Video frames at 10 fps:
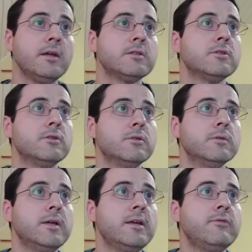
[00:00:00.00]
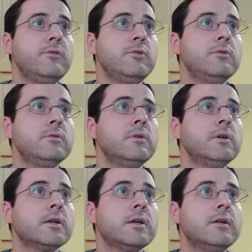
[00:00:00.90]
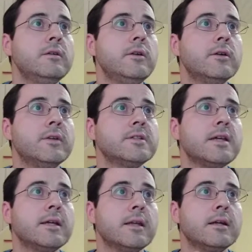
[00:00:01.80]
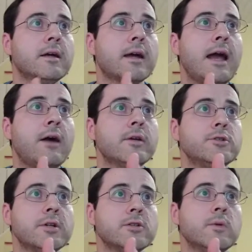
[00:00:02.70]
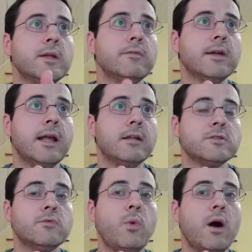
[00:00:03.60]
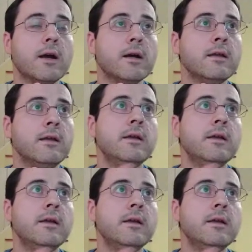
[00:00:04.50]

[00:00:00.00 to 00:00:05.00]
So if you look, they're saying that a cow can drink 23 gallons of water.